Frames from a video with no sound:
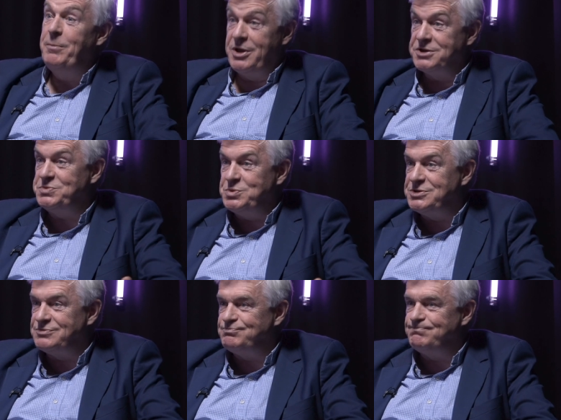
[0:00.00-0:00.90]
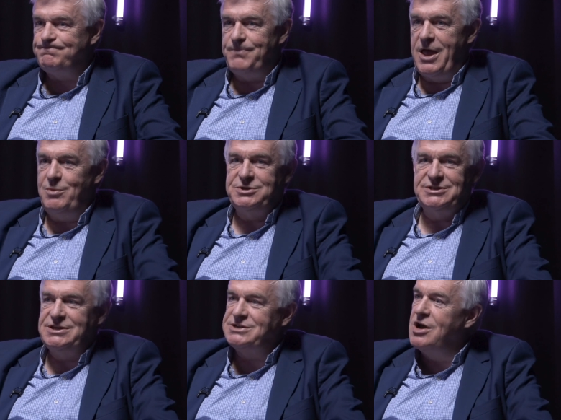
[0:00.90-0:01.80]
because it was
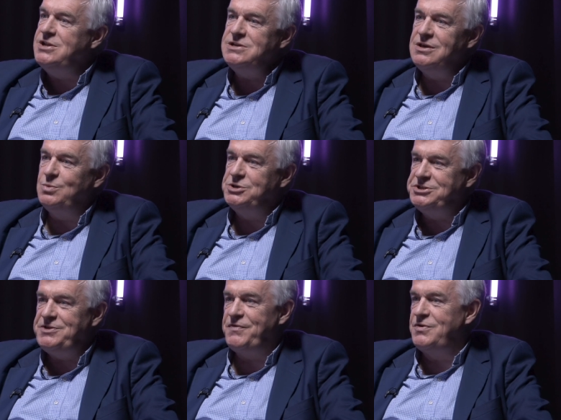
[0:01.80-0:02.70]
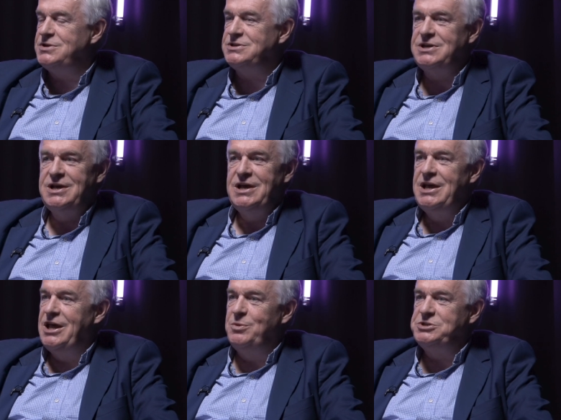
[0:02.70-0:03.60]
exciting, it was different. Mm.
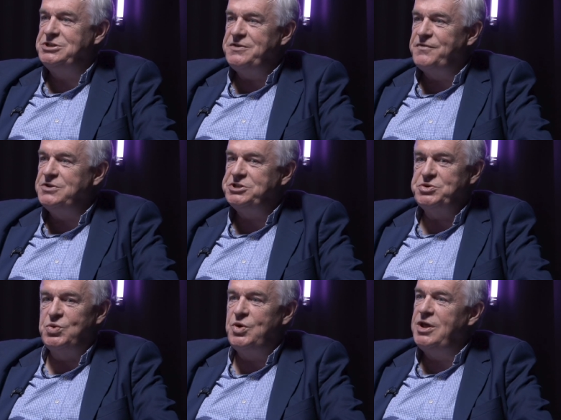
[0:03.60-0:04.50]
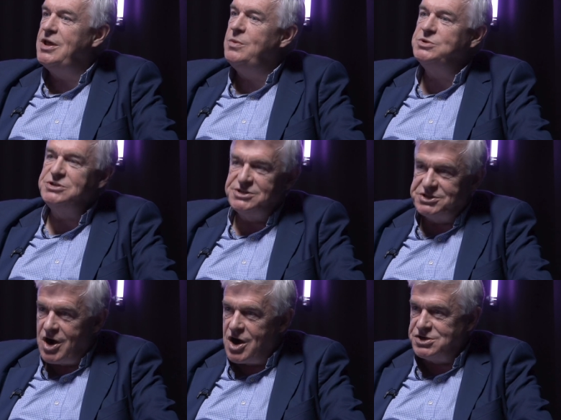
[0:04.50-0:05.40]
It was a different story. It was a
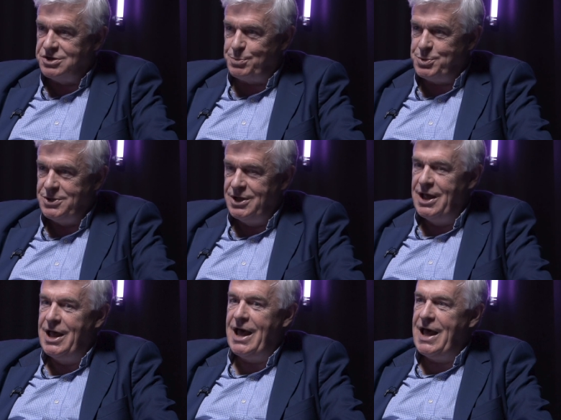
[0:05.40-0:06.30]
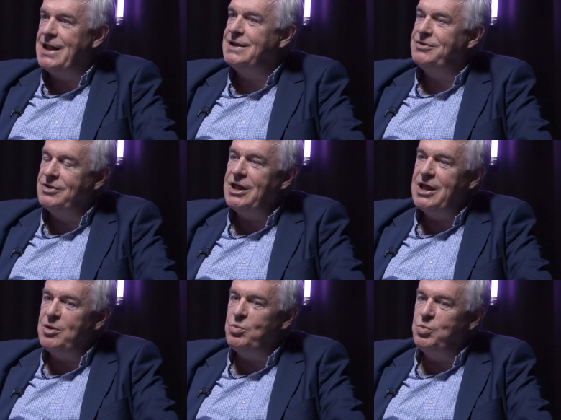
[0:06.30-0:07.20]
startup. And
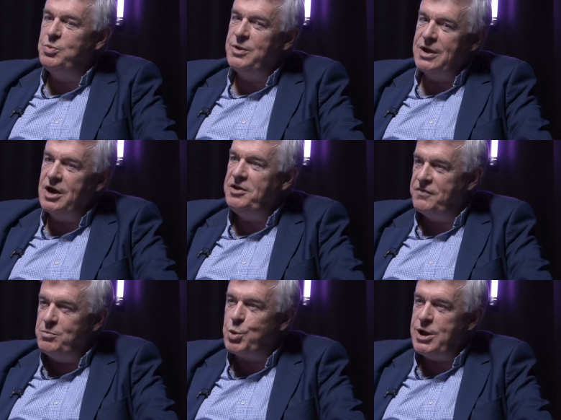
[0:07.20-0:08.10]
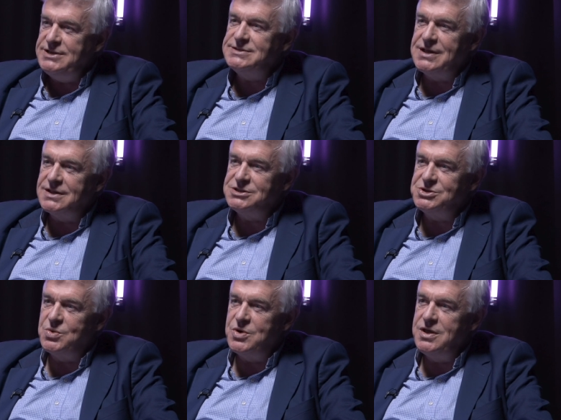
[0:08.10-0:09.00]
they kind of embraced that
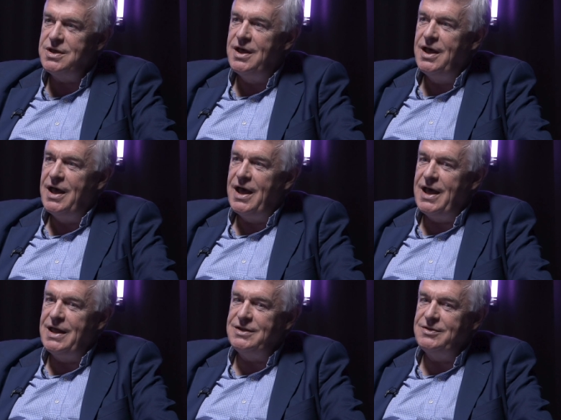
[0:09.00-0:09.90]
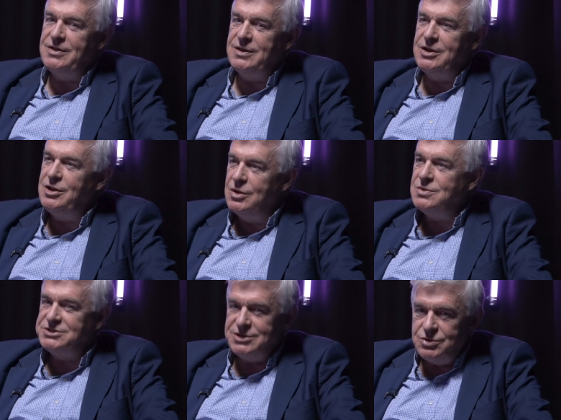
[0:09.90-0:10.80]
story. And they, you
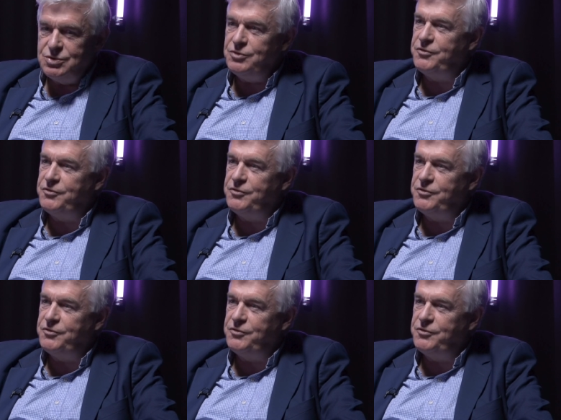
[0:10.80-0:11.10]
know, say, good